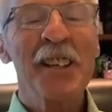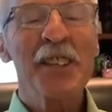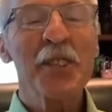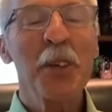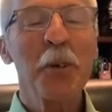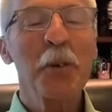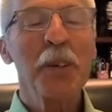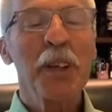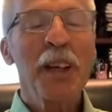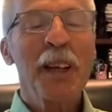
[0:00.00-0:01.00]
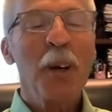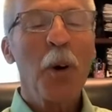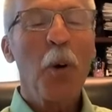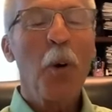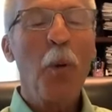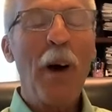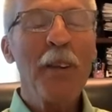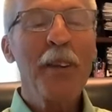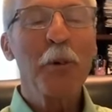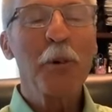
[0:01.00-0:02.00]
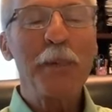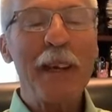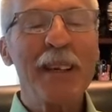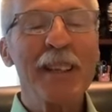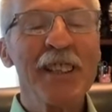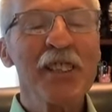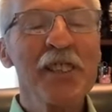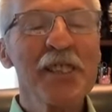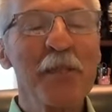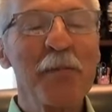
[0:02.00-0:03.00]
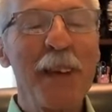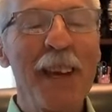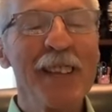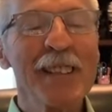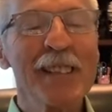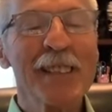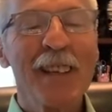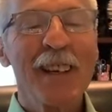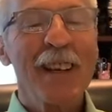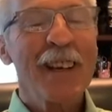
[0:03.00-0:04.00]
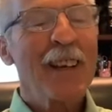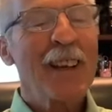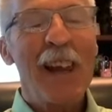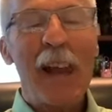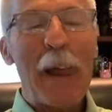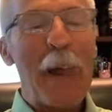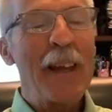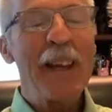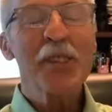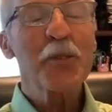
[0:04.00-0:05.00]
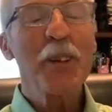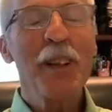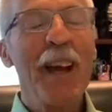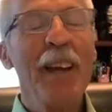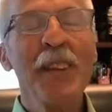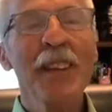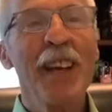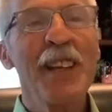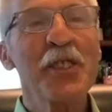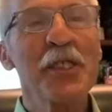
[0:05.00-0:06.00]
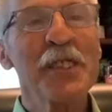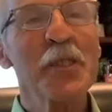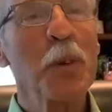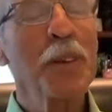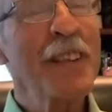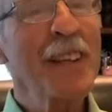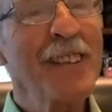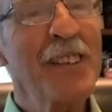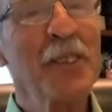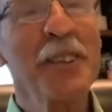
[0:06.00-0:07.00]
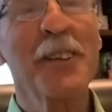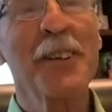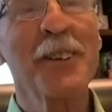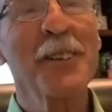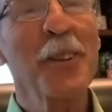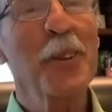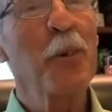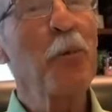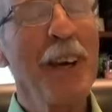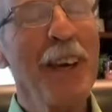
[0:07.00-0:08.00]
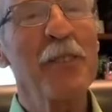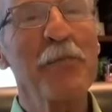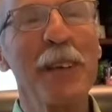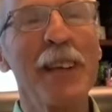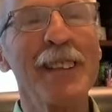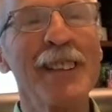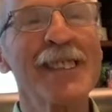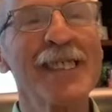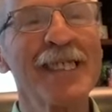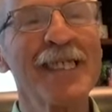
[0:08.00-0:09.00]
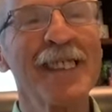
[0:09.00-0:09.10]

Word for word: So while there will be conditions of peace, Israel and the nations will need to learn the way of peace.